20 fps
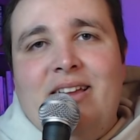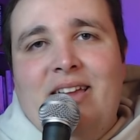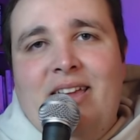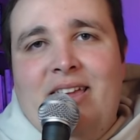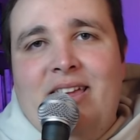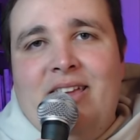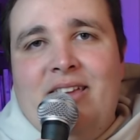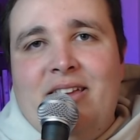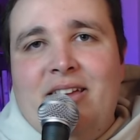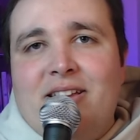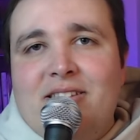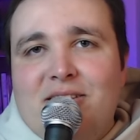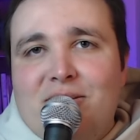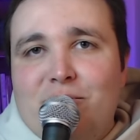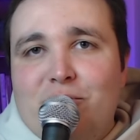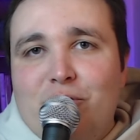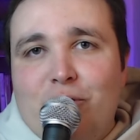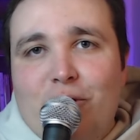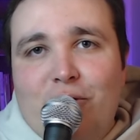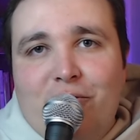a custom
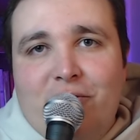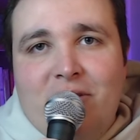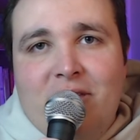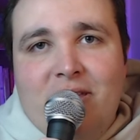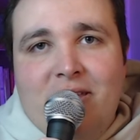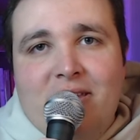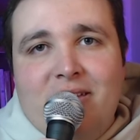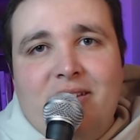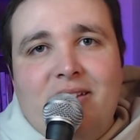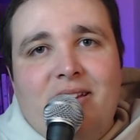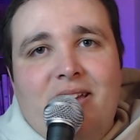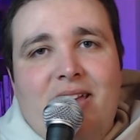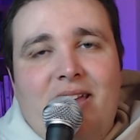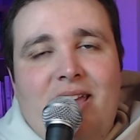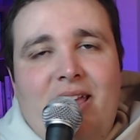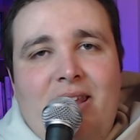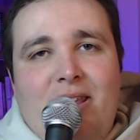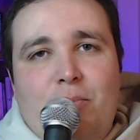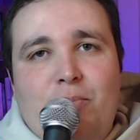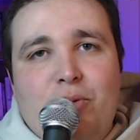trophy
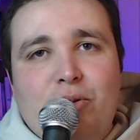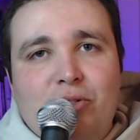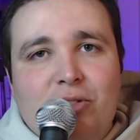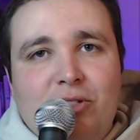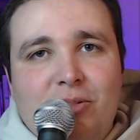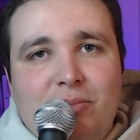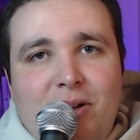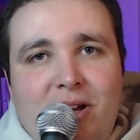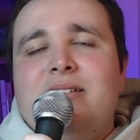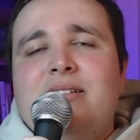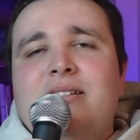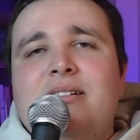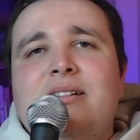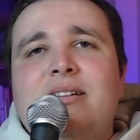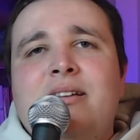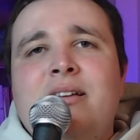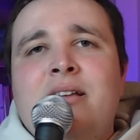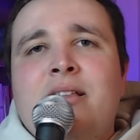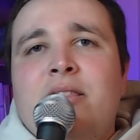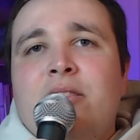and a booster box.
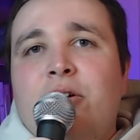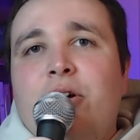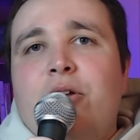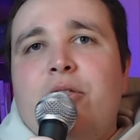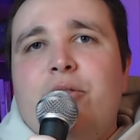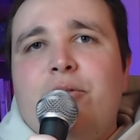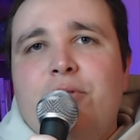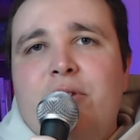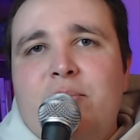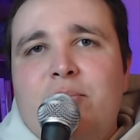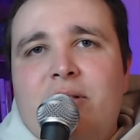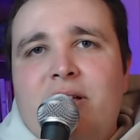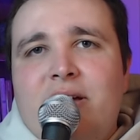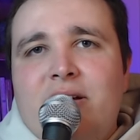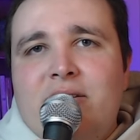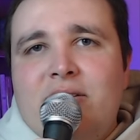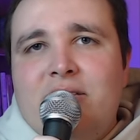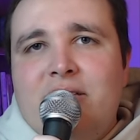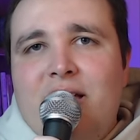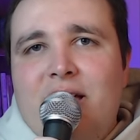There are 3
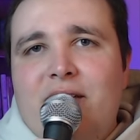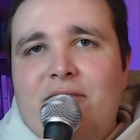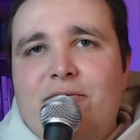players tied